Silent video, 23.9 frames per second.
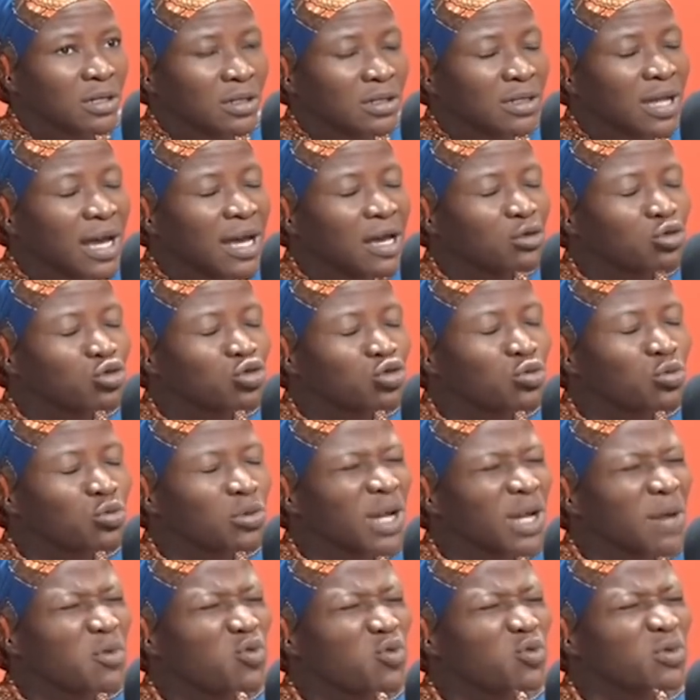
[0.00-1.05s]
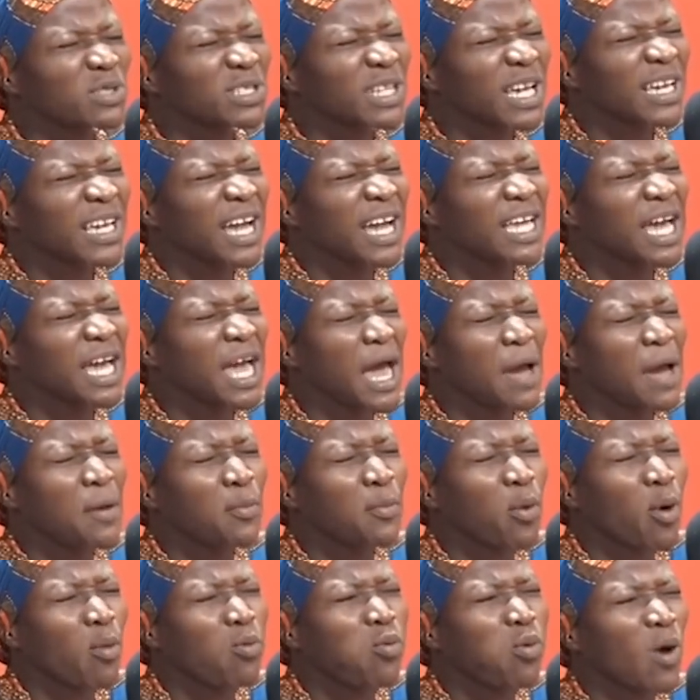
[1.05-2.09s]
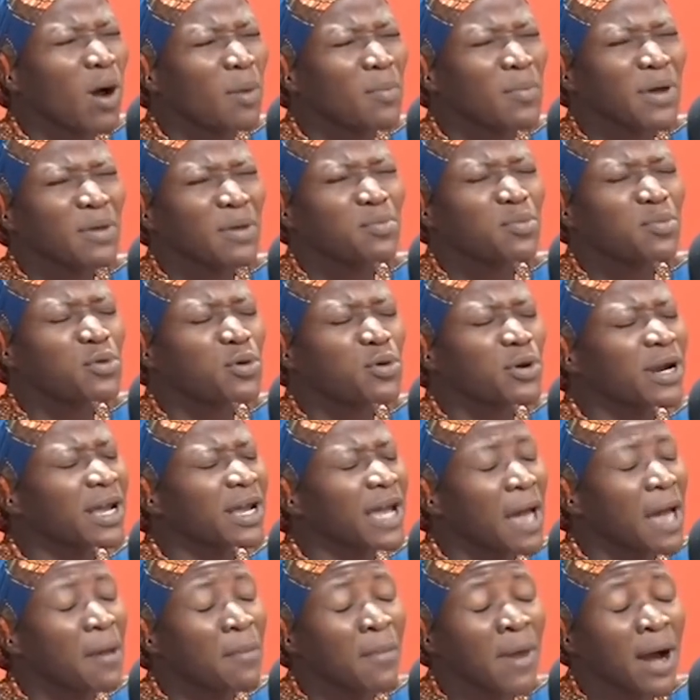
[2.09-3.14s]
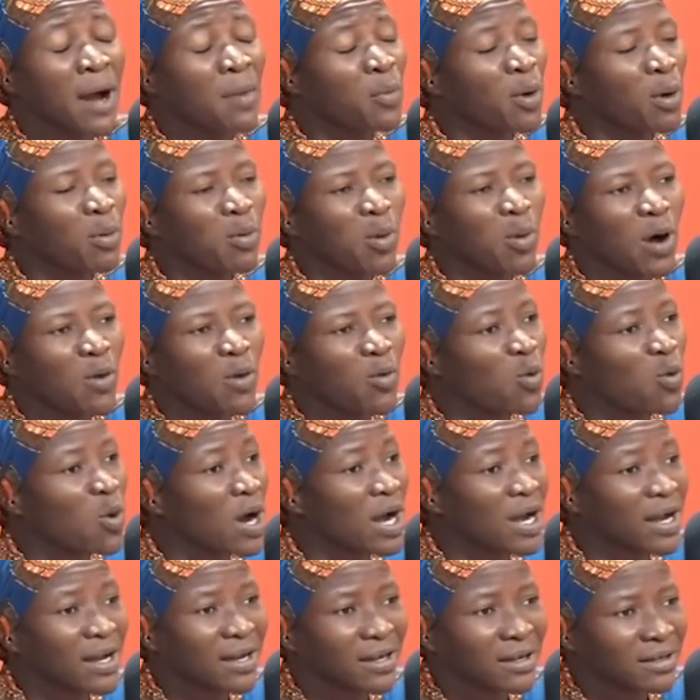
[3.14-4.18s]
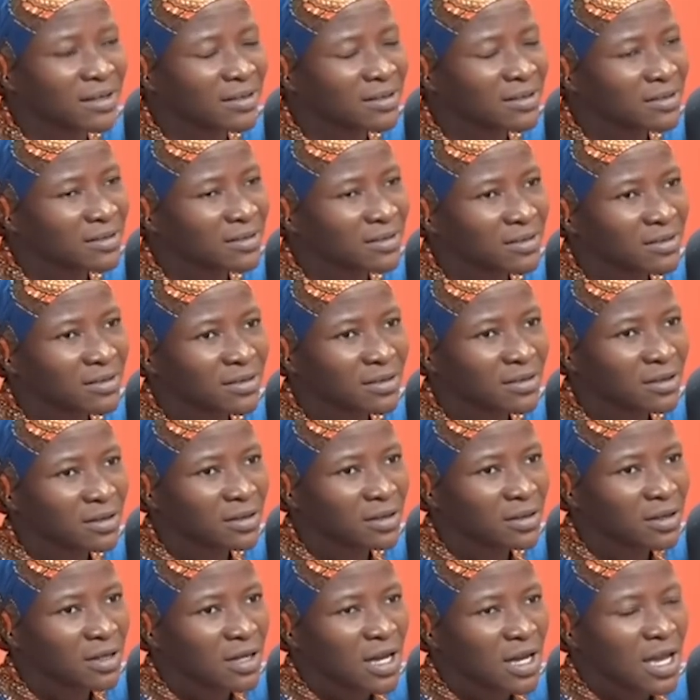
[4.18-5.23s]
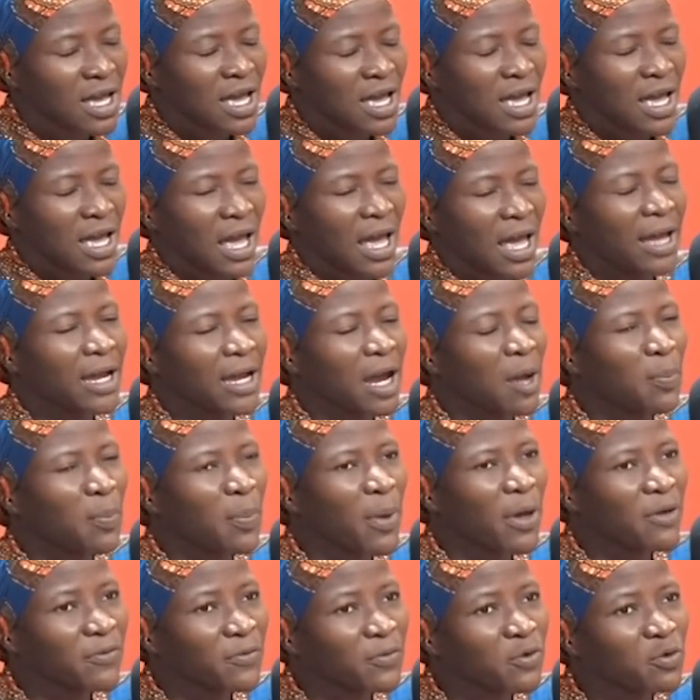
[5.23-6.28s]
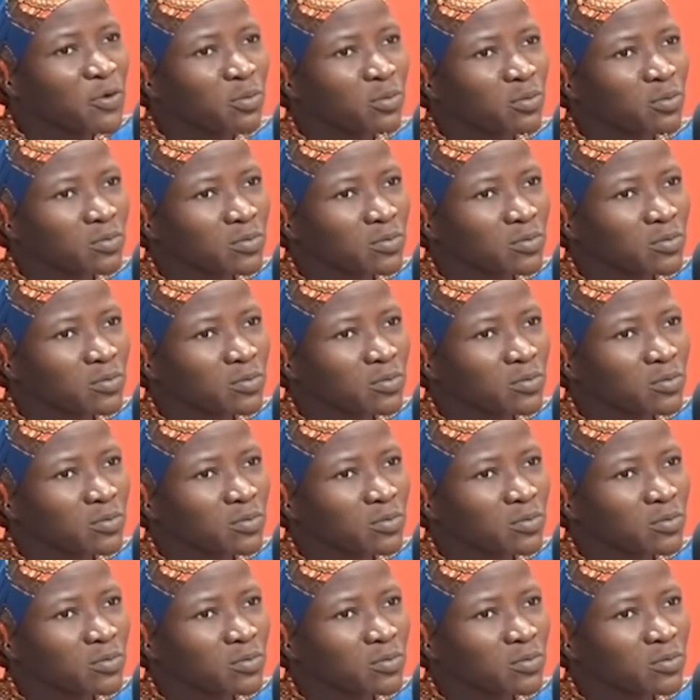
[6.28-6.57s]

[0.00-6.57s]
da ye sumu na me hu se ya ye empo bo bebre e ma empo bo nko a ena perfume